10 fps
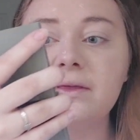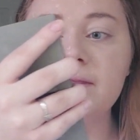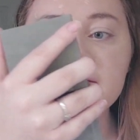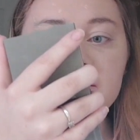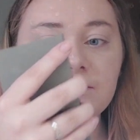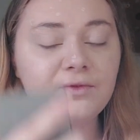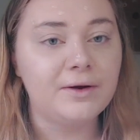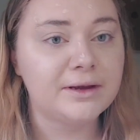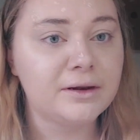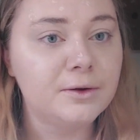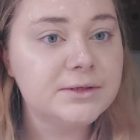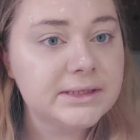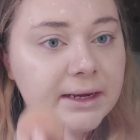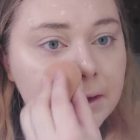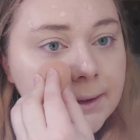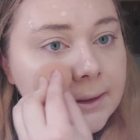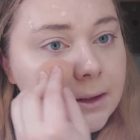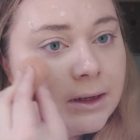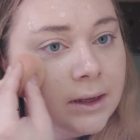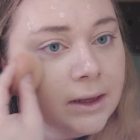then this is a very close second.
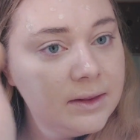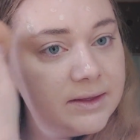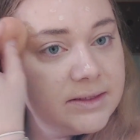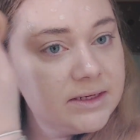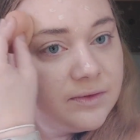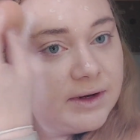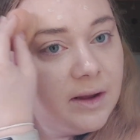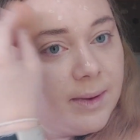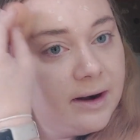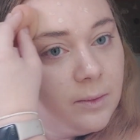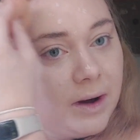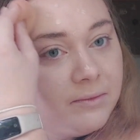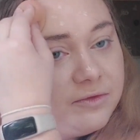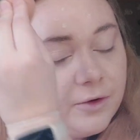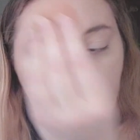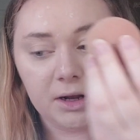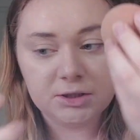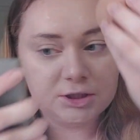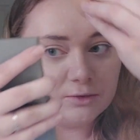This is definitely a better one for under